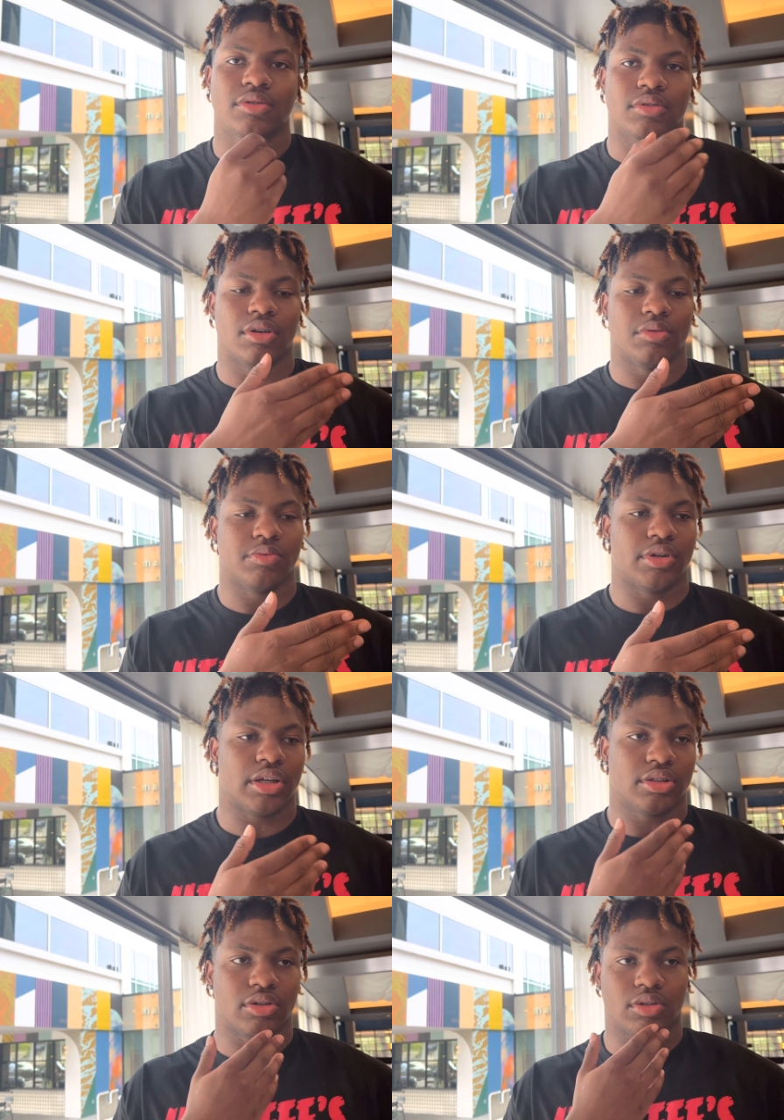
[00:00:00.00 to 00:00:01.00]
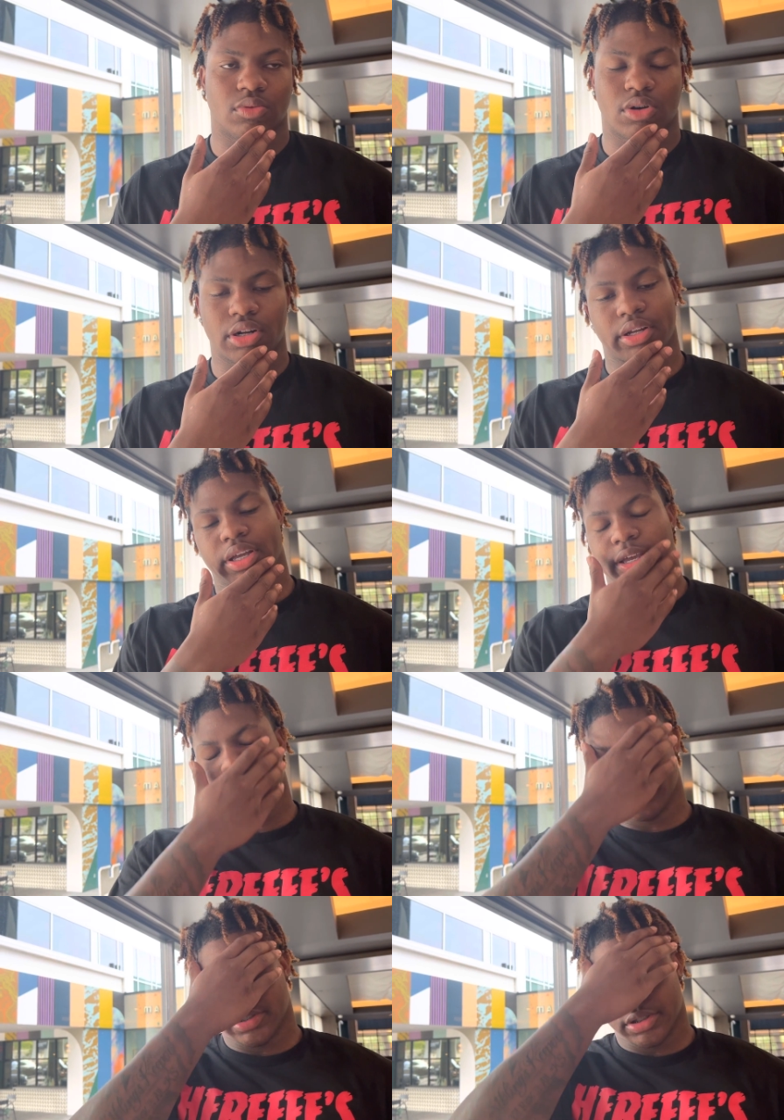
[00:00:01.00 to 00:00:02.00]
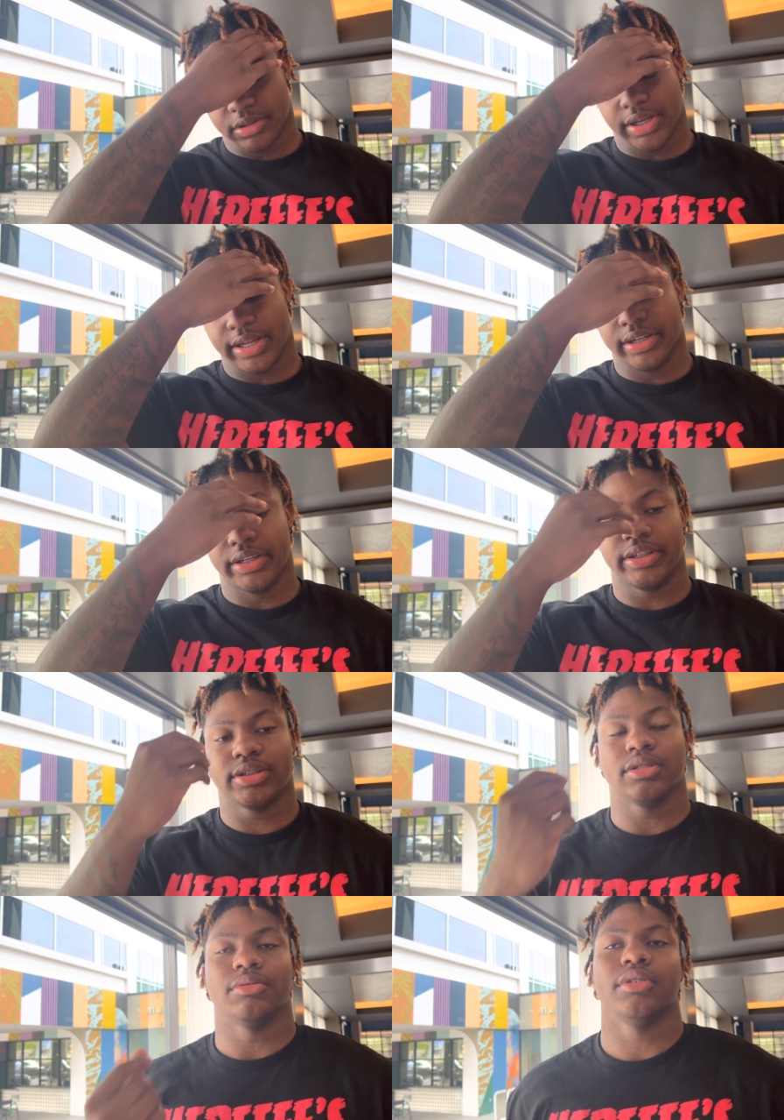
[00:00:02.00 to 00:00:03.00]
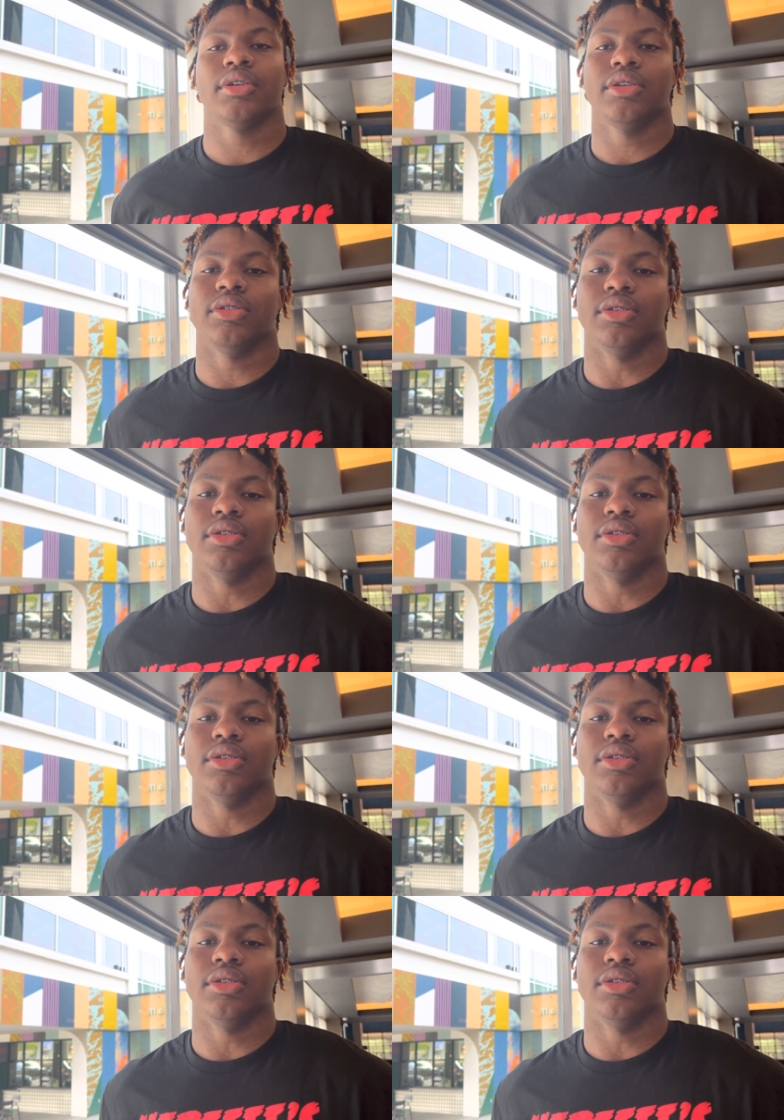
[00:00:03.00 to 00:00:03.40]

uh, we went out there on the water and uh, had lunch. You